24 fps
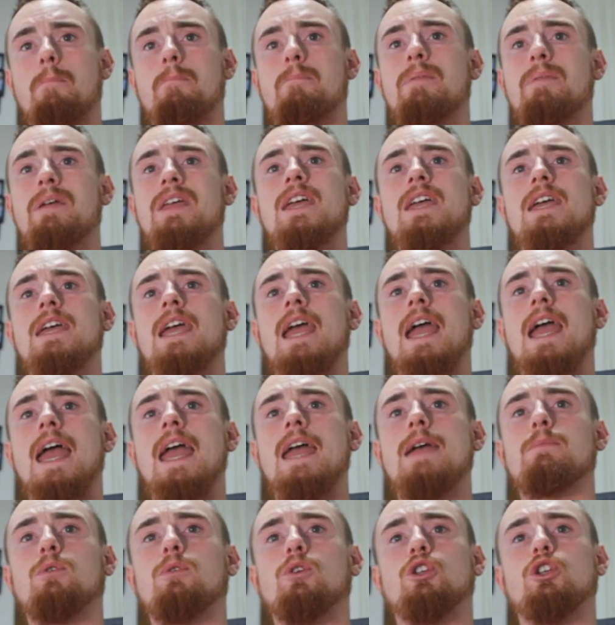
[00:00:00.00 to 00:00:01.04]
being
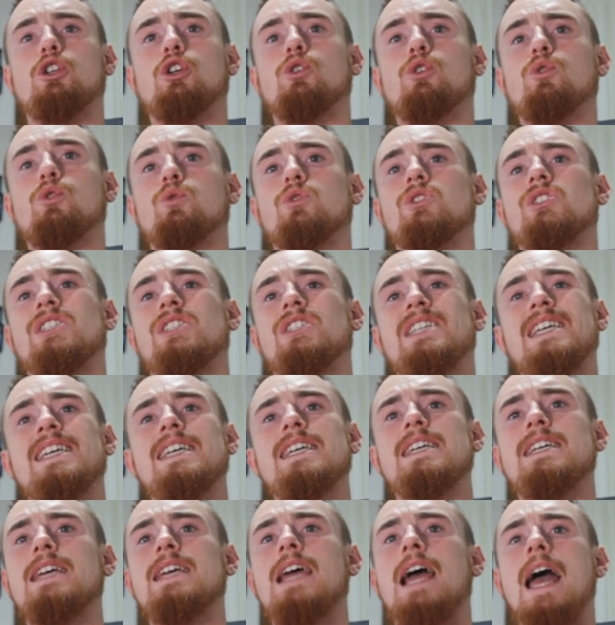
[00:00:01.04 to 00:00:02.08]
able to
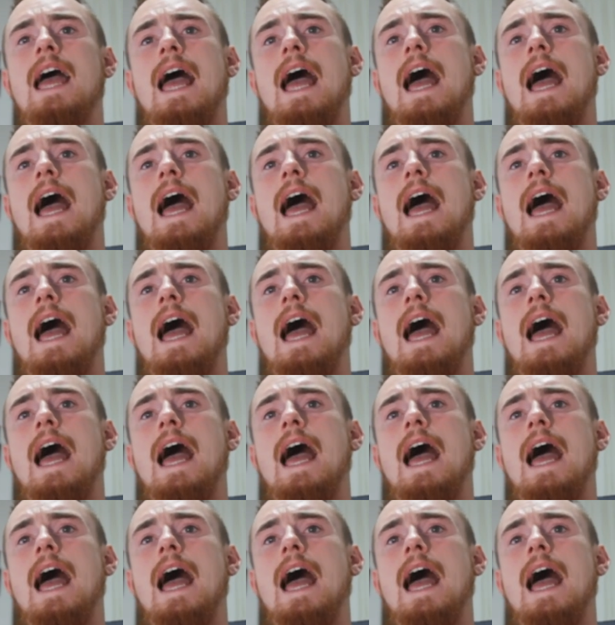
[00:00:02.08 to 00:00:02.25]
see